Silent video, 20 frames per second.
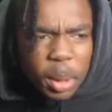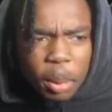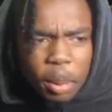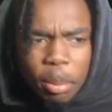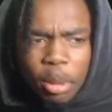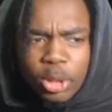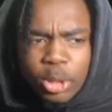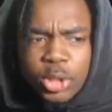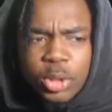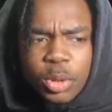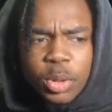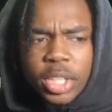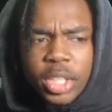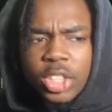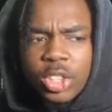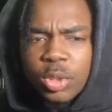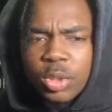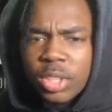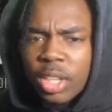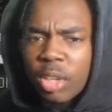Personal
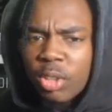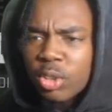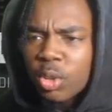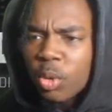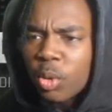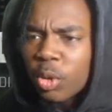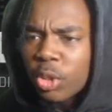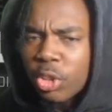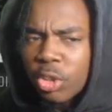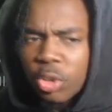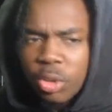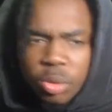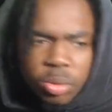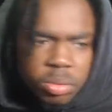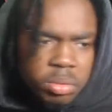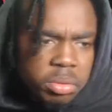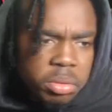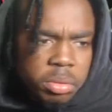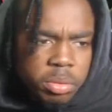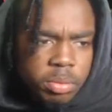issues I was going through,
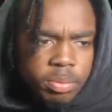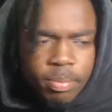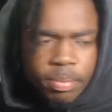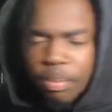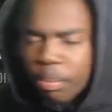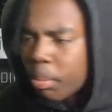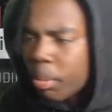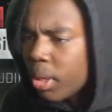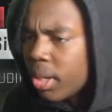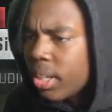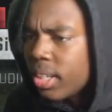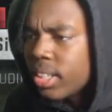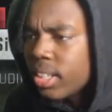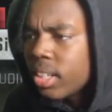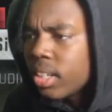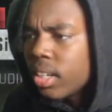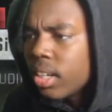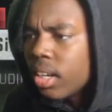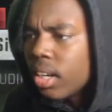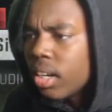but
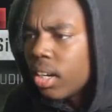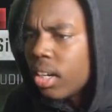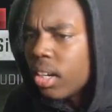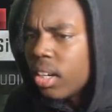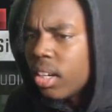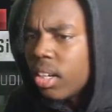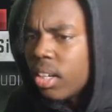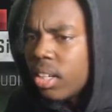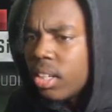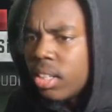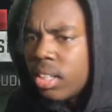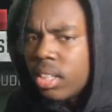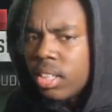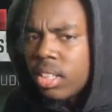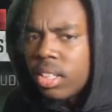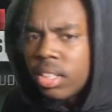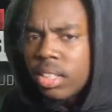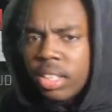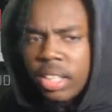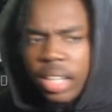
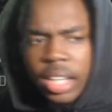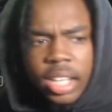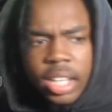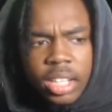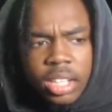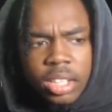yeah,